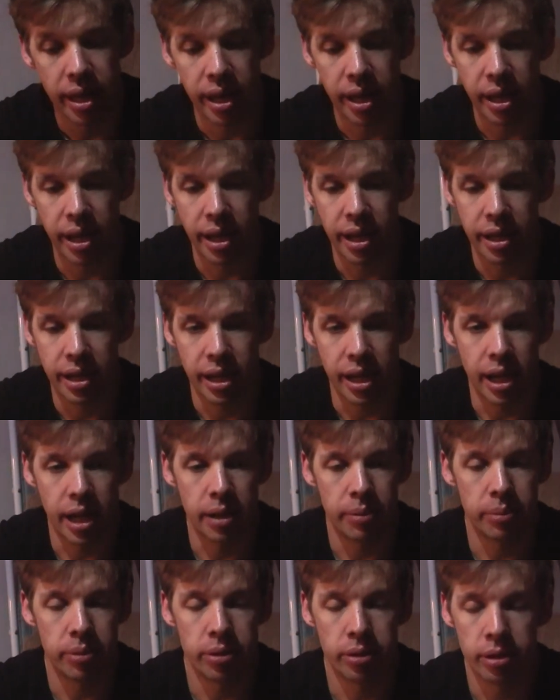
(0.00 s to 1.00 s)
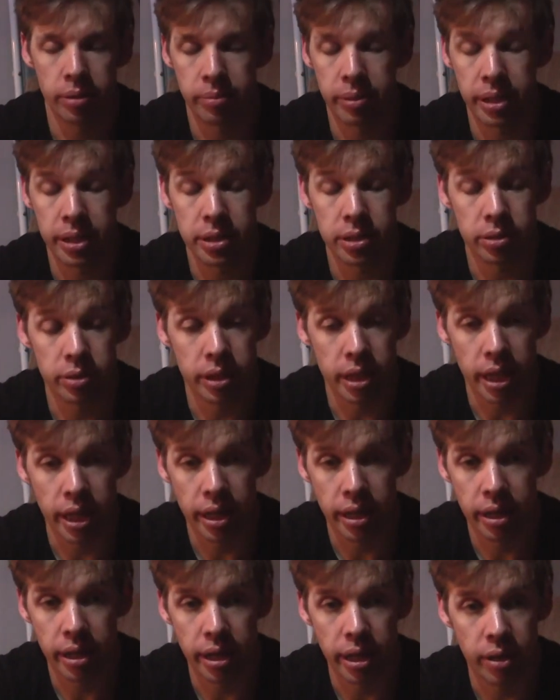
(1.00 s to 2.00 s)
And I'm going to be so
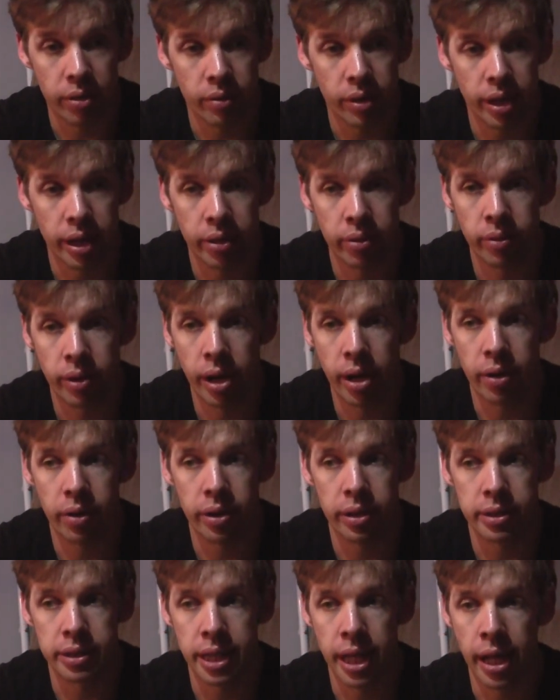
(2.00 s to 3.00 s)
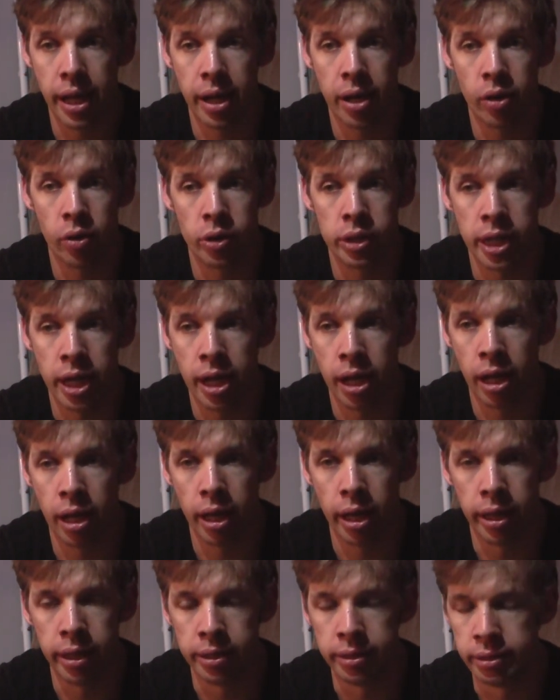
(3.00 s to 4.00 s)
tired and running around and staying at a hotel
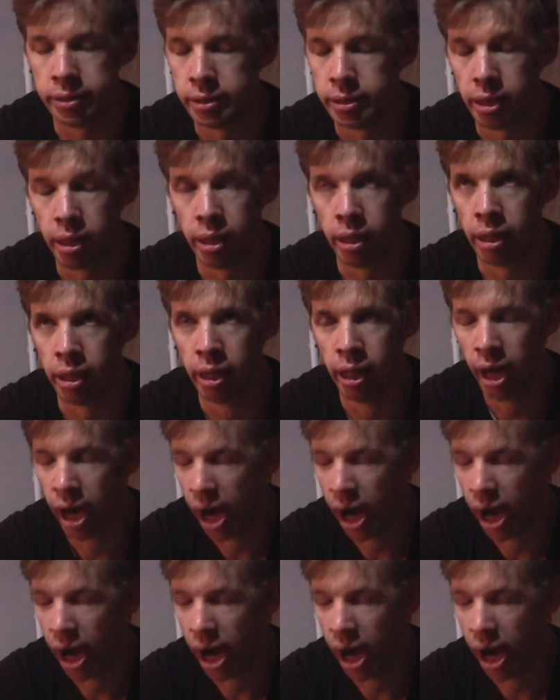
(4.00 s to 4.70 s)
and, oh,